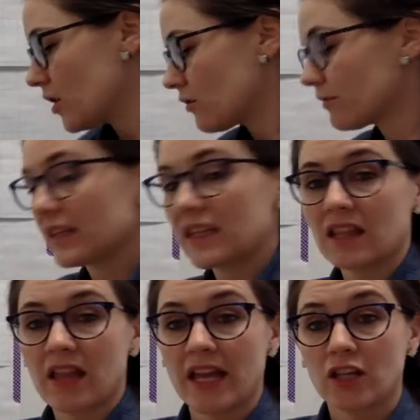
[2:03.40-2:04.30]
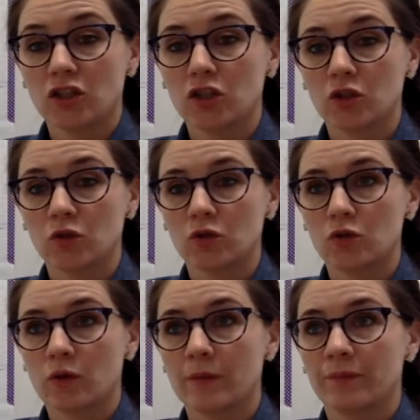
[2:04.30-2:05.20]
really like
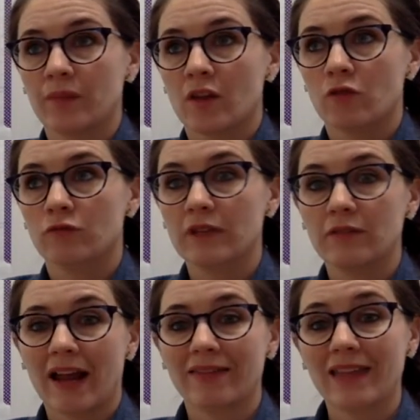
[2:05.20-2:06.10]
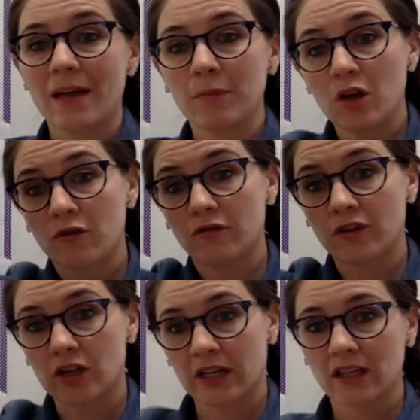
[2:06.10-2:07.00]
to rewrite them
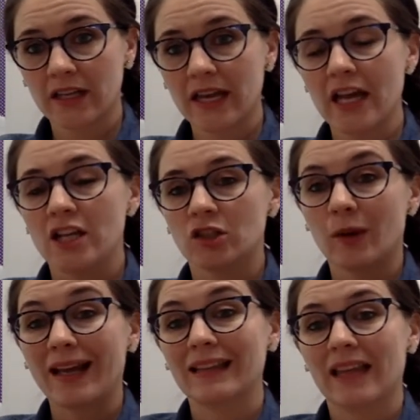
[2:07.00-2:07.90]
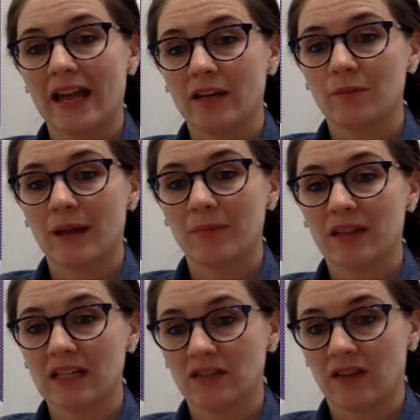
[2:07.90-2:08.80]
vertically so I can line up my
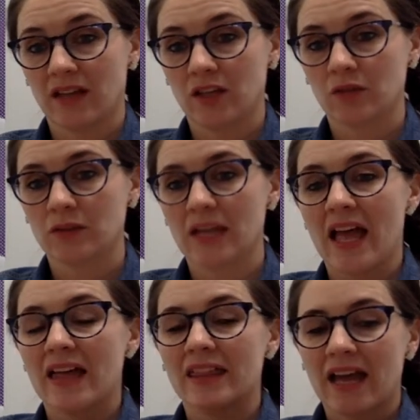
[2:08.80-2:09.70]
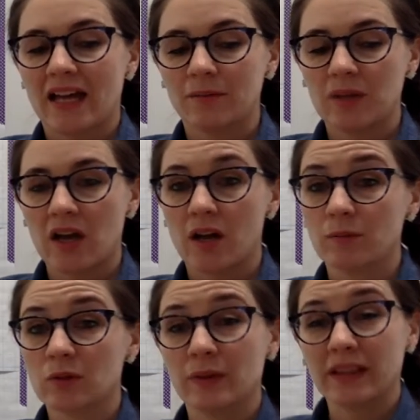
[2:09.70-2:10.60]
place values. That
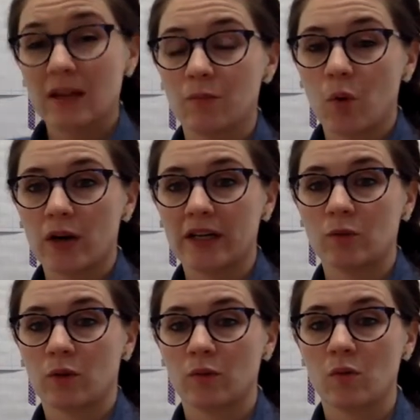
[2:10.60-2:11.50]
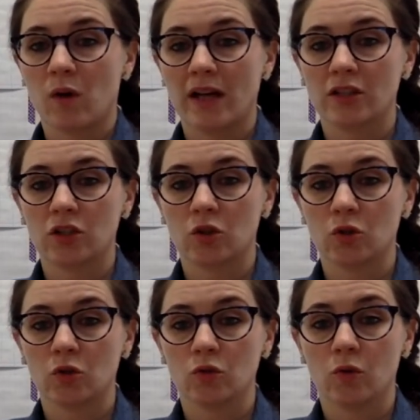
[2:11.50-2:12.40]
becomes really important when we want
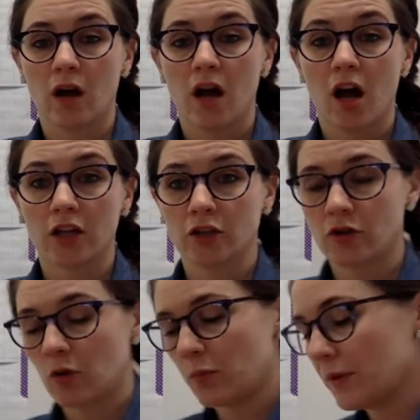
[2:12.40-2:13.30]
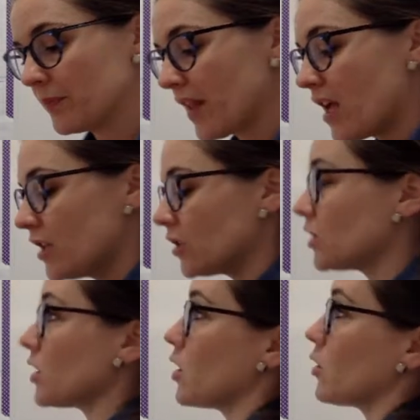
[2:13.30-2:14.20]
to ungroup.
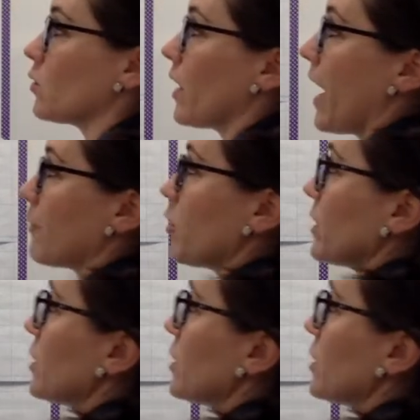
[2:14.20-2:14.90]
So I'm going